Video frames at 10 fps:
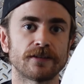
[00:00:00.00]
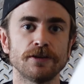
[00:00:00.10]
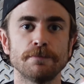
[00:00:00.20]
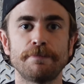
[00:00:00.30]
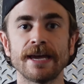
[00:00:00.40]
so
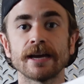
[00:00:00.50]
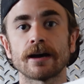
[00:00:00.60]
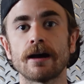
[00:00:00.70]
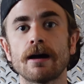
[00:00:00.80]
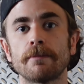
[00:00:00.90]
you
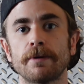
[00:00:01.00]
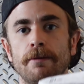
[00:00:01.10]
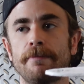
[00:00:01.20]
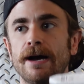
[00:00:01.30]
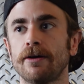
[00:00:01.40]
pick up
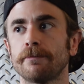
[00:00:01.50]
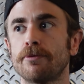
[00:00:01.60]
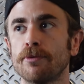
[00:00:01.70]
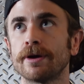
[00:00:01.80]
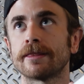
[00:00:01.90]
about
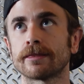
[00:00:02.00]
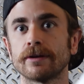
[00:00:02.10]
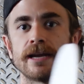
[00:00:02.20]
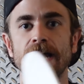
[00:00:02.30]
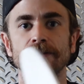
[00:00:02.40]

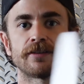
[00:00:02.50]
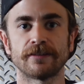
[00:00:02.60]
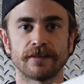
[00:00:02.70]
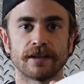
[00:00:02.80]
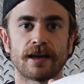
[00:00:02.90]
0.3
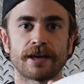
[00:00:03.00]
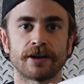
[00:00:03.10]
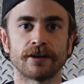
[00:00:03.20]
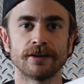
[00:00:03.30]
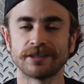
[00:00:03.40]
ounces in the
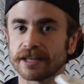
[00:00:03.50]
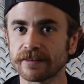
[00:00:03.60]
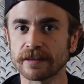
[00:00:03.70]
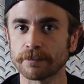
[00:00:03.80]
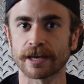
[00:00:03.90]
liner.
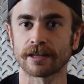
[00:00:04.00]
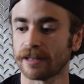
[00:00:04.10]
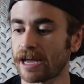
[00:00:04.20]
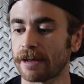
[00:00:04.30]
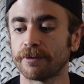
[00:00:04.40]
Doesn't seem like a
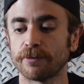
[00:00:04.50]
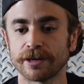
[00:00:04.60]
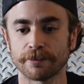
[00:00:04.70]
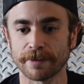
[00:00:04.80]
lot, but when you're